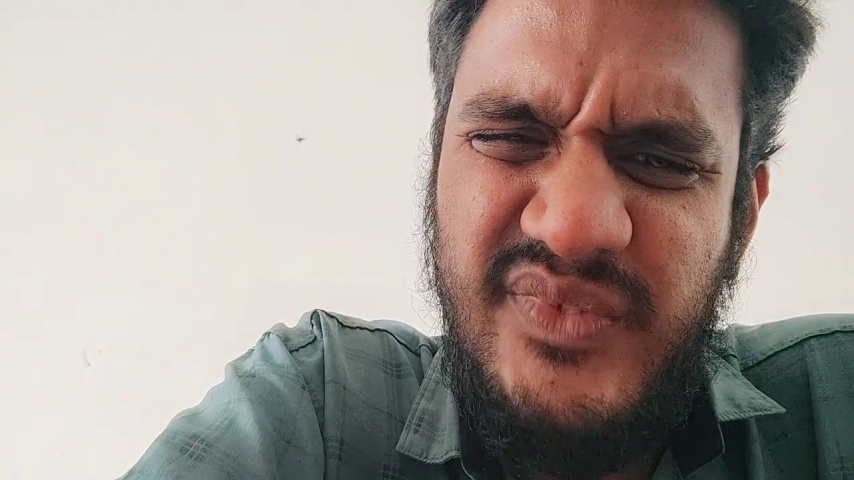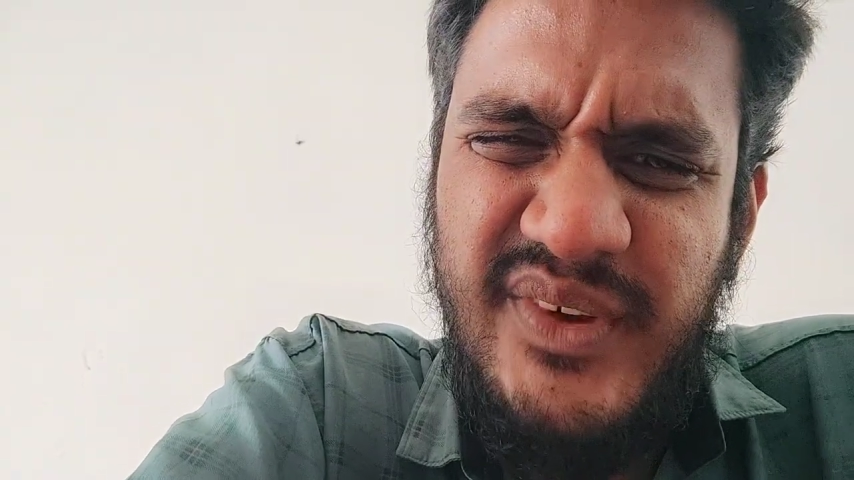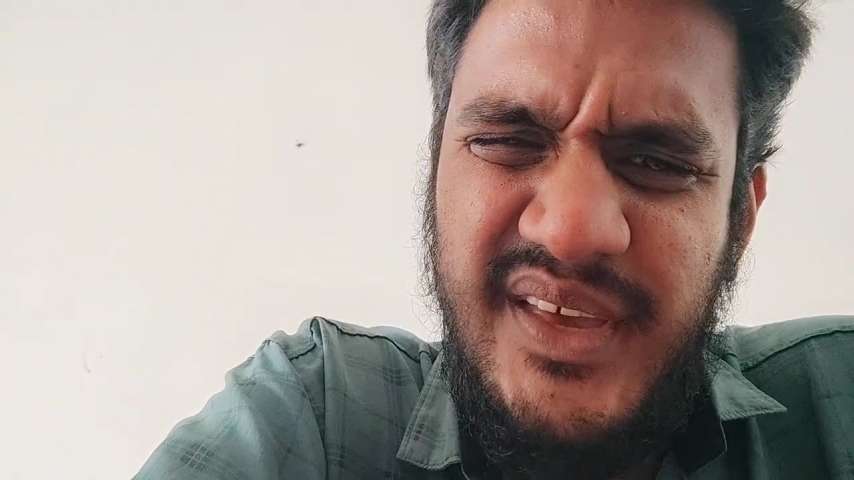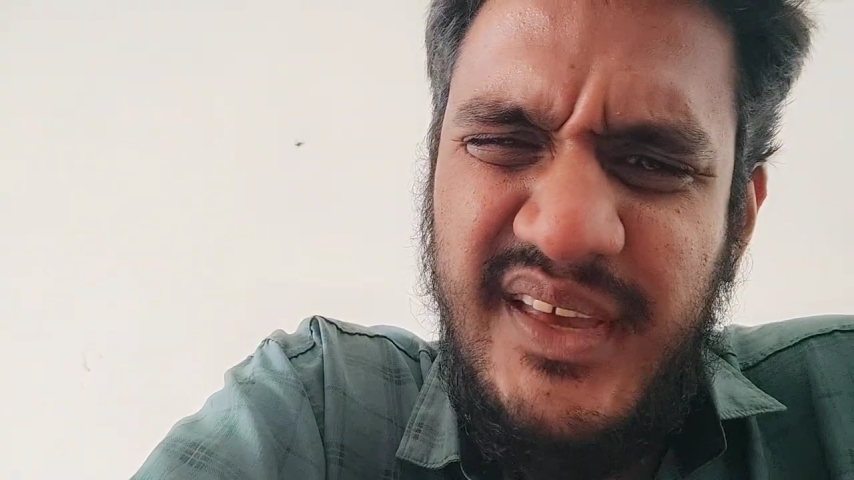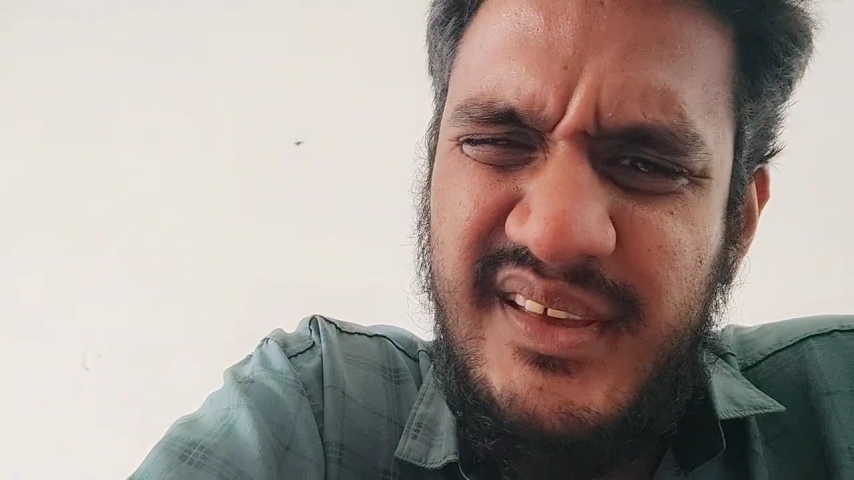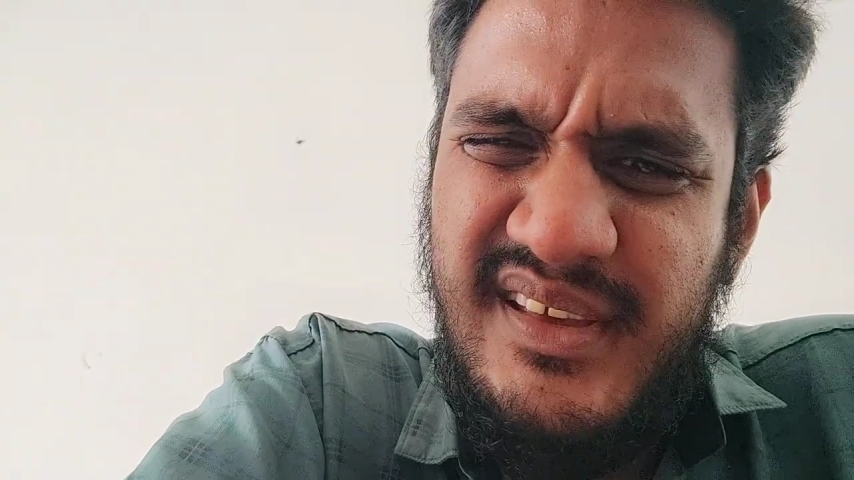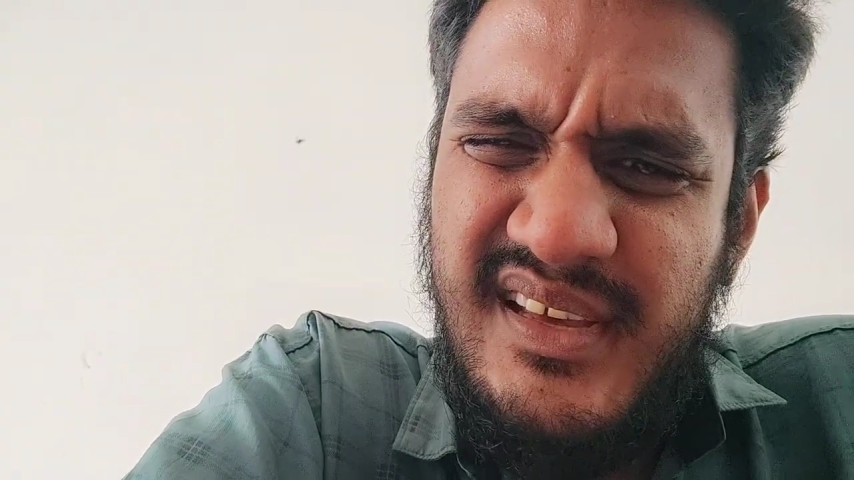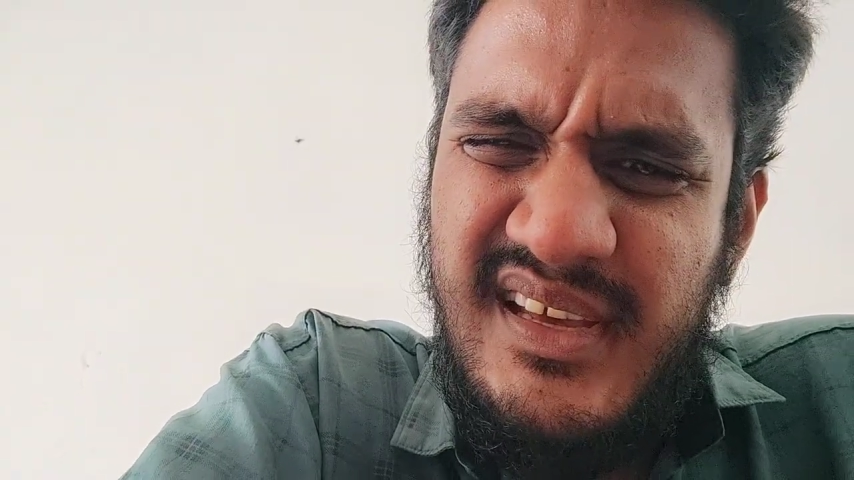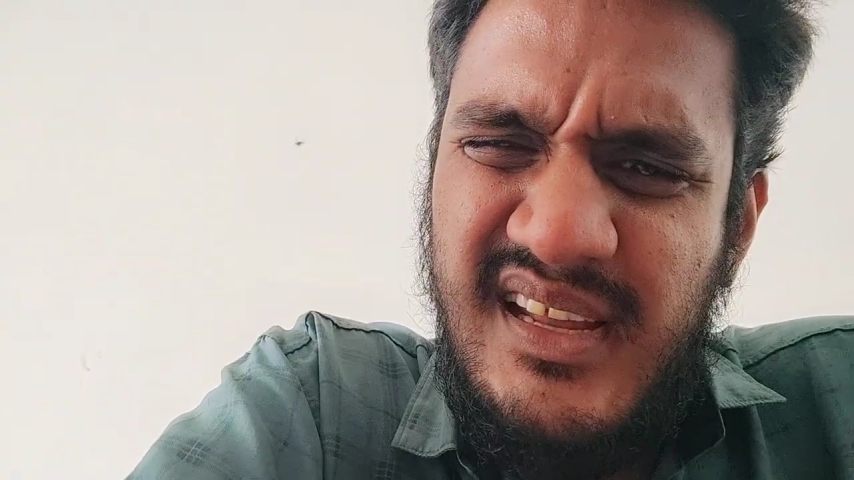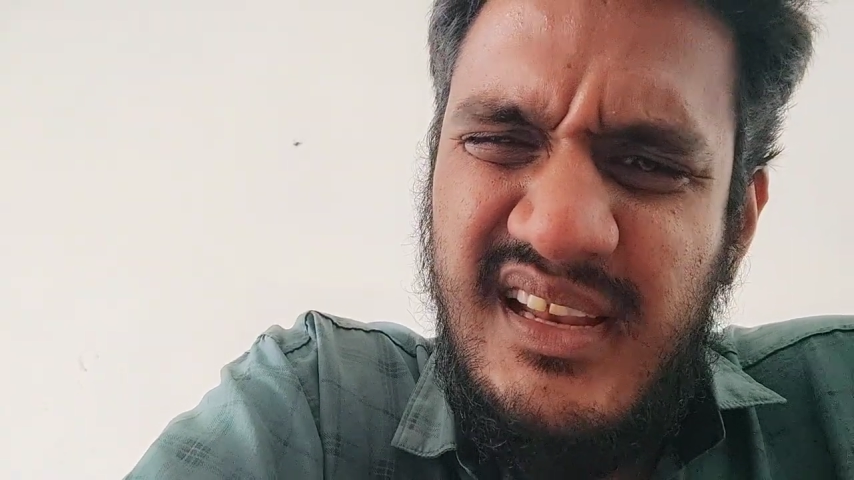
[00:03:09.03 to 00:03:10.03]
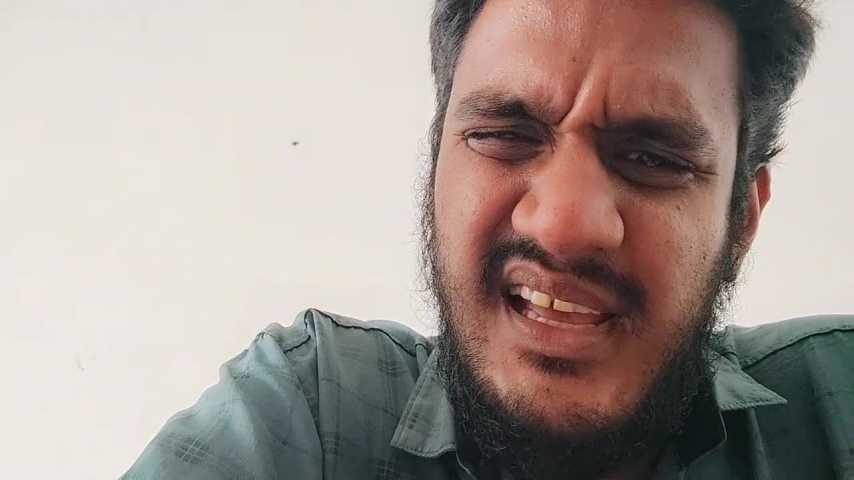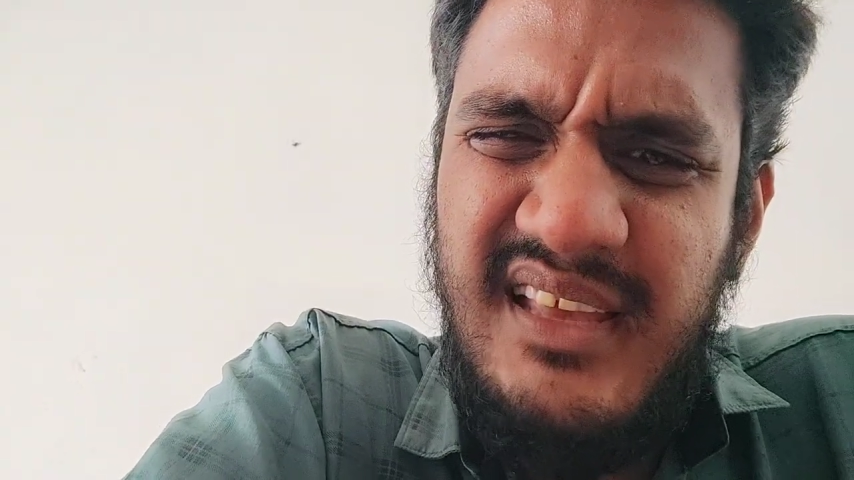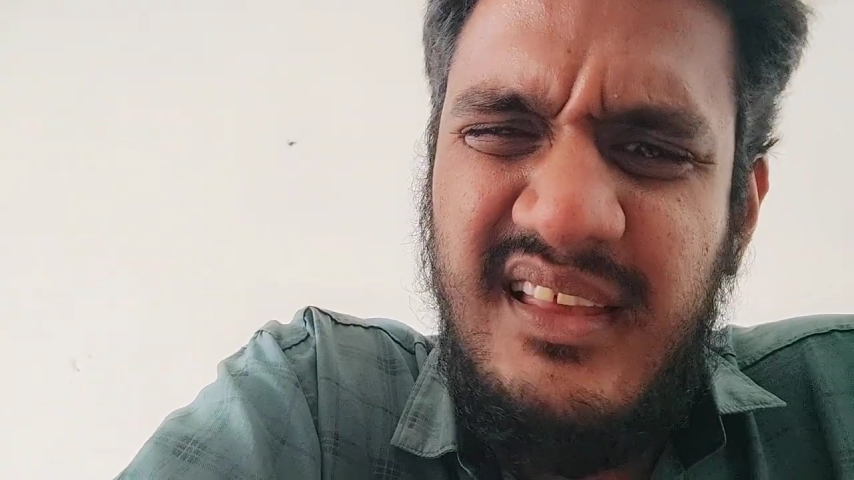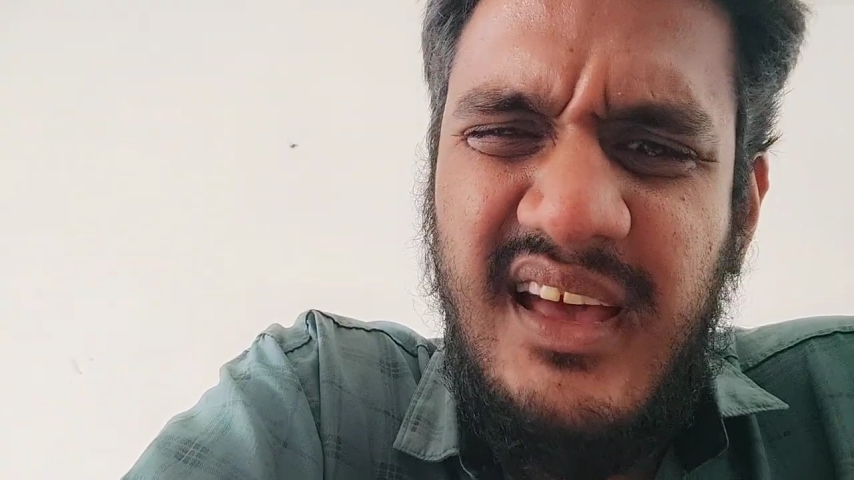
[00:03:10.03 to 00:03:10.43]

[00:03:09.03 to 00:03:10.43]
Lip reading: okay, like the